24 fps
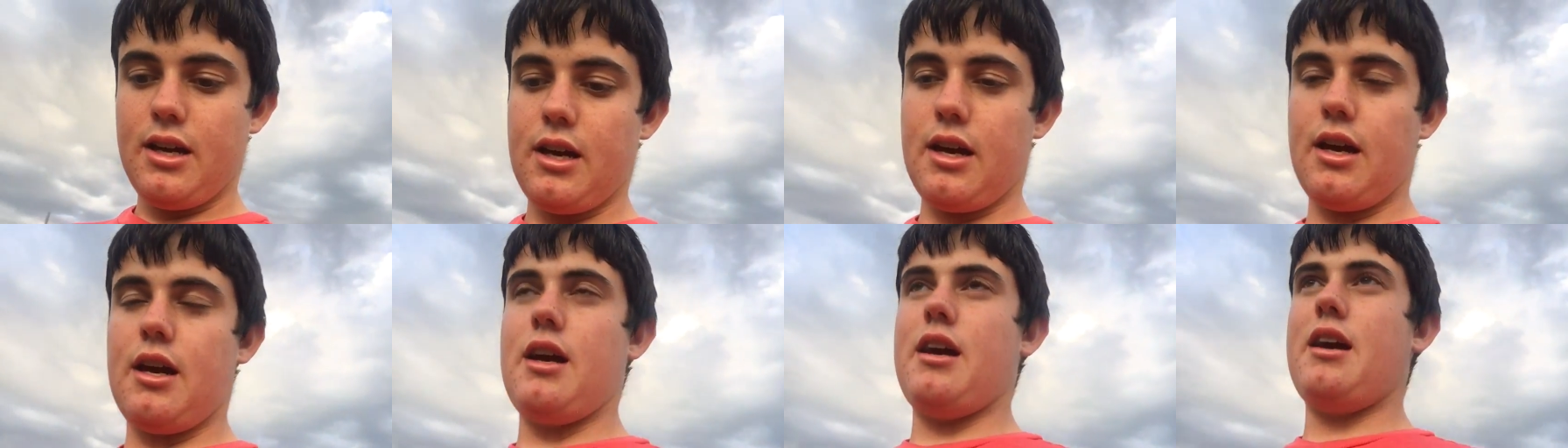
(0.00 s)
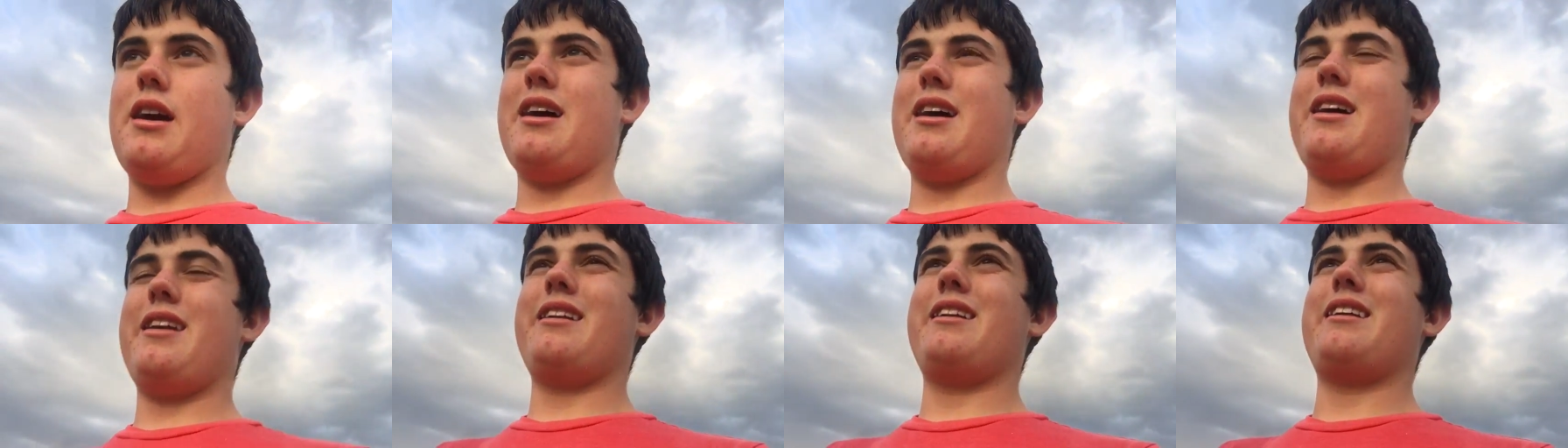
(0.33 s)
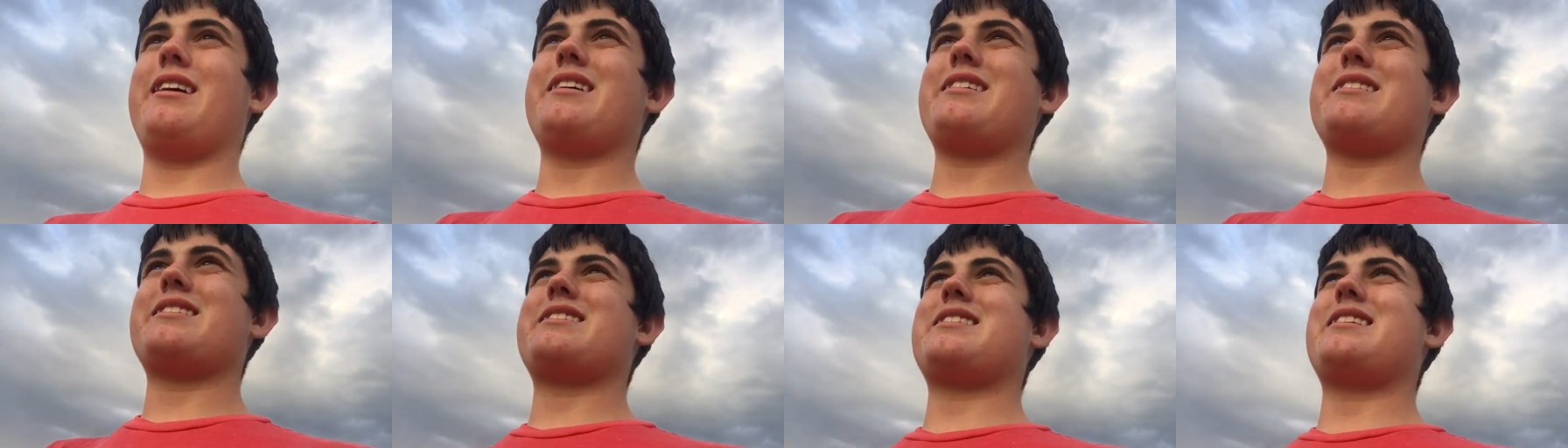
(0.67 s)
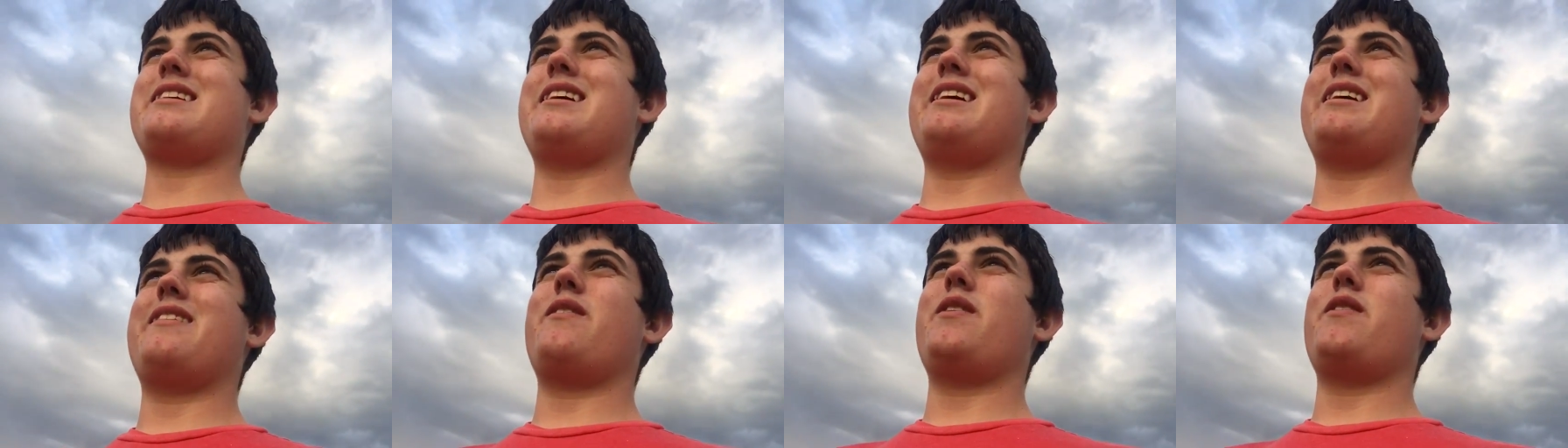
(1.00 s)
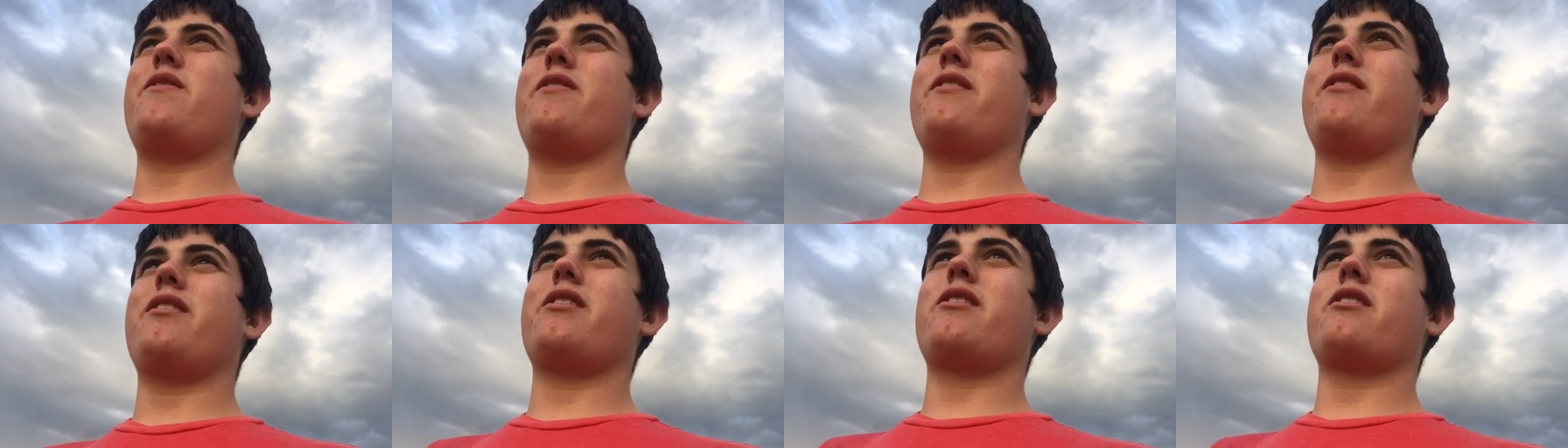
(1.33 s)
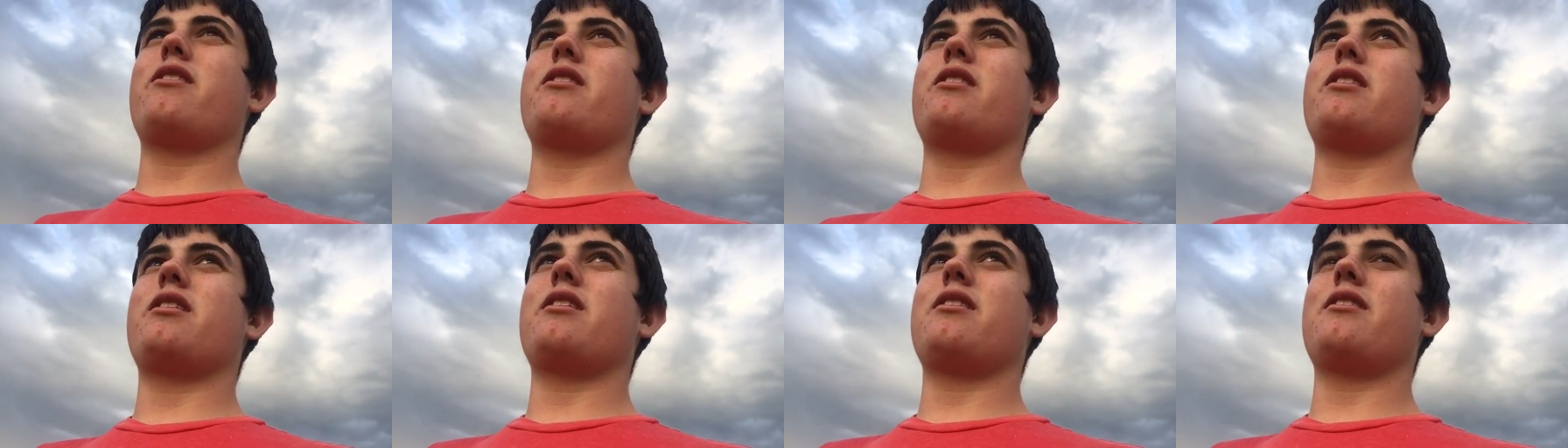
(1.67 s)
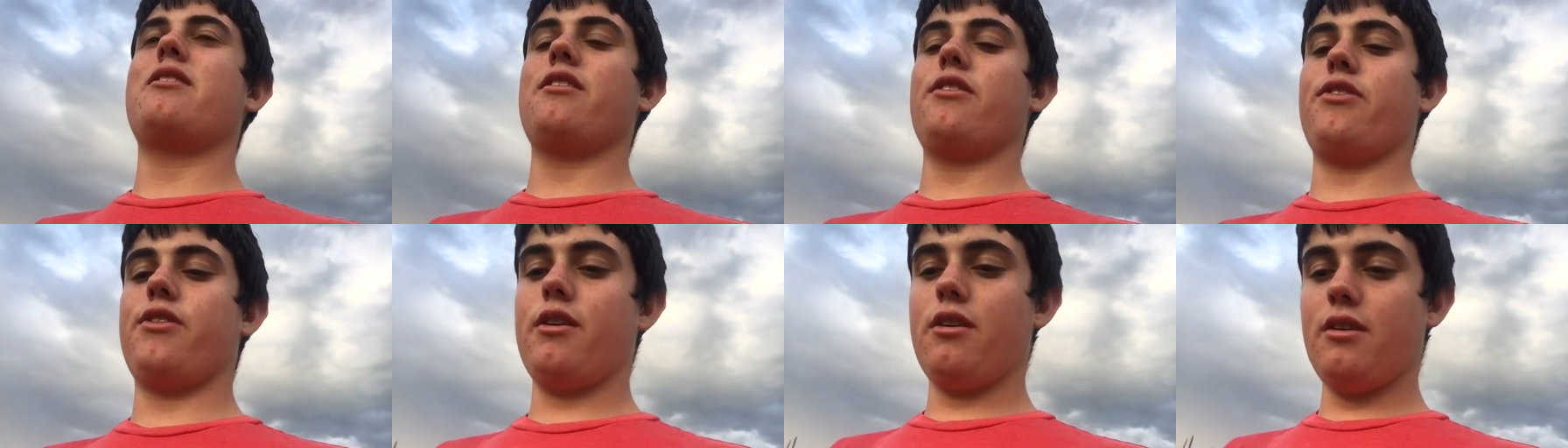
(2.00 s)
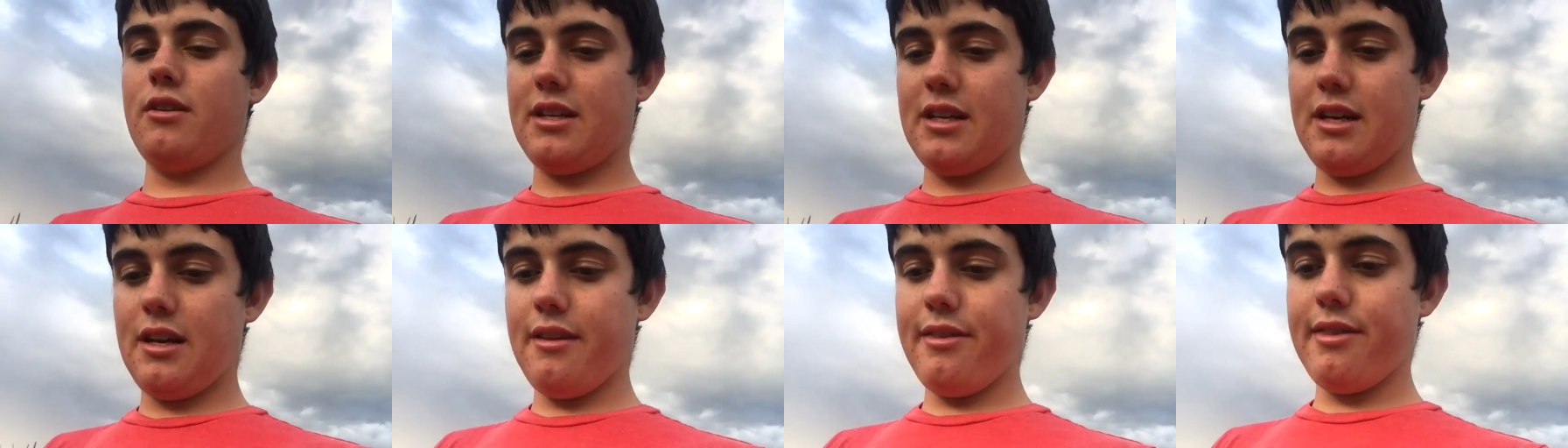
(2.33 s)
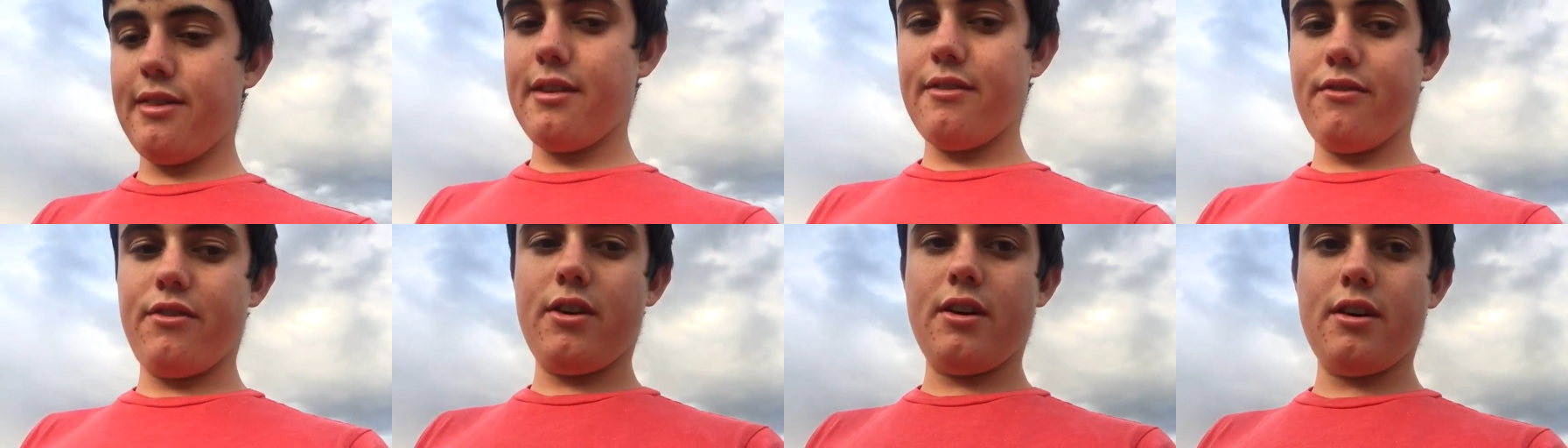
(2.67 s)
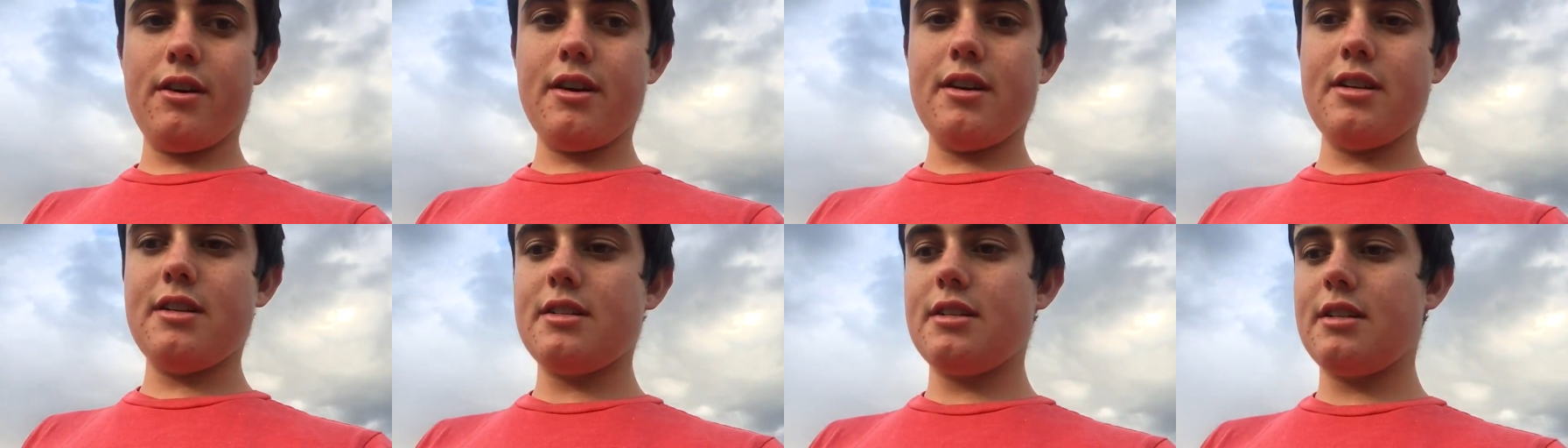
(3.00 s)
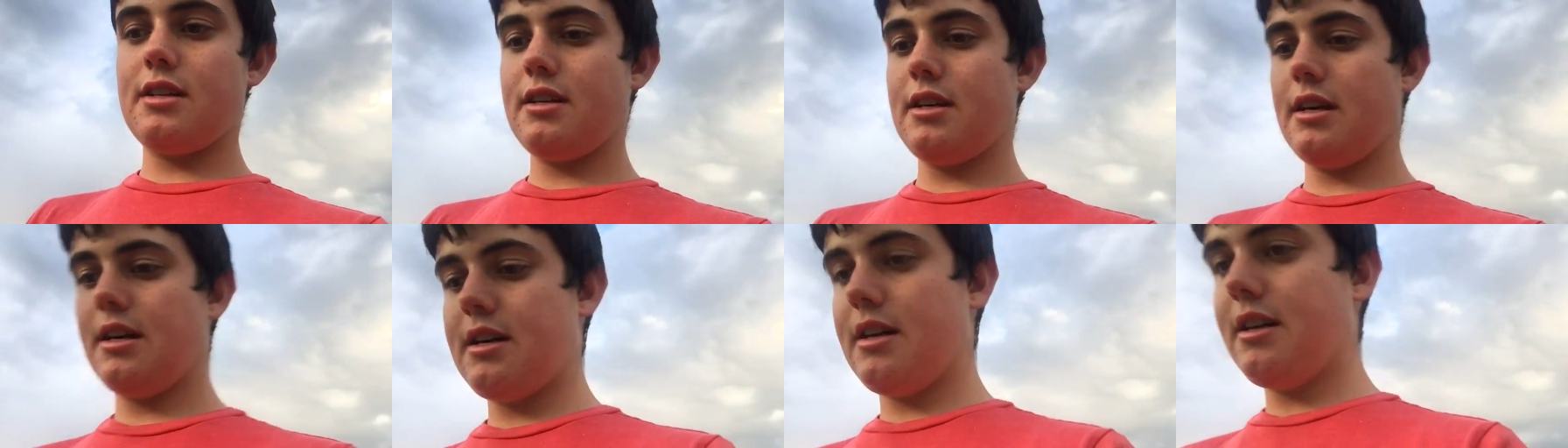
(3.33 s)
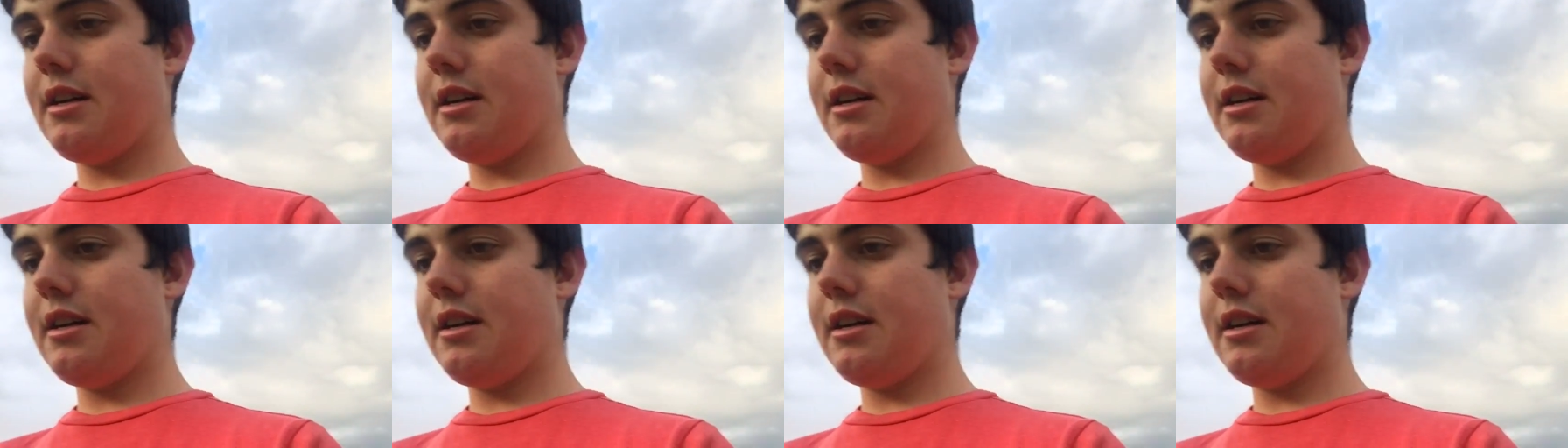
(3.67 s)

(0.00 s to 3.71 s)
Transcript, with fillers: And let's see, we figured the 13th of August.